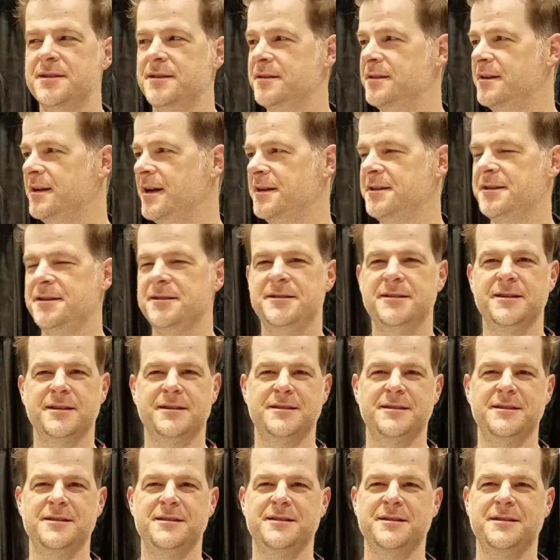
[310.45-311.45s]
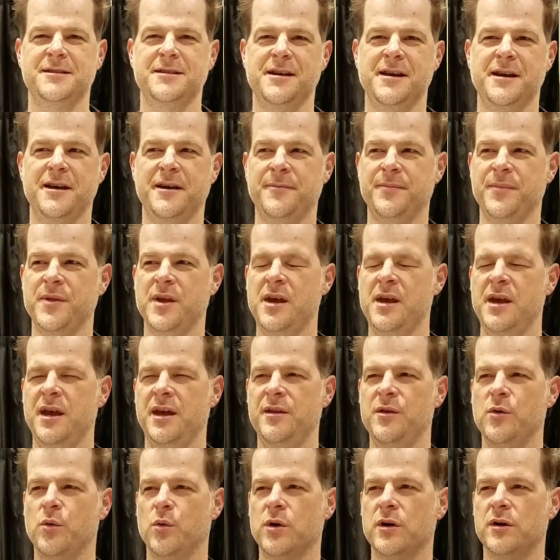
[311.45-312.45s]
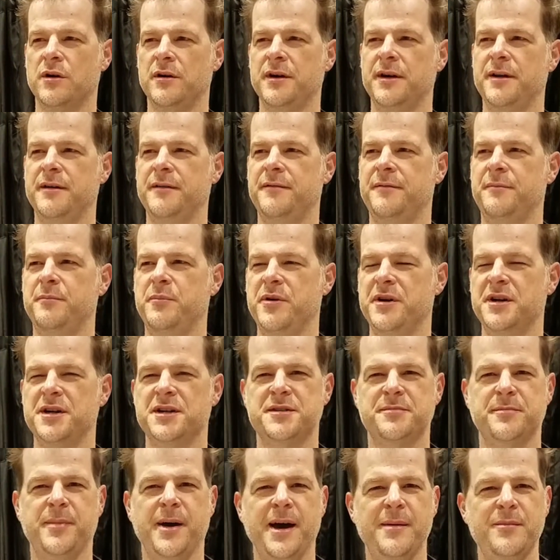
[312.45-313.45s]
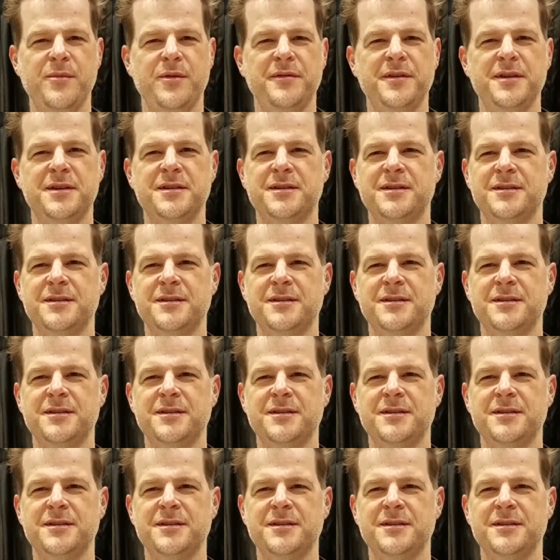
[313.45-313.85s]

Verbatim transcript: in the nineteen sixties in the, in the world of British spy movies.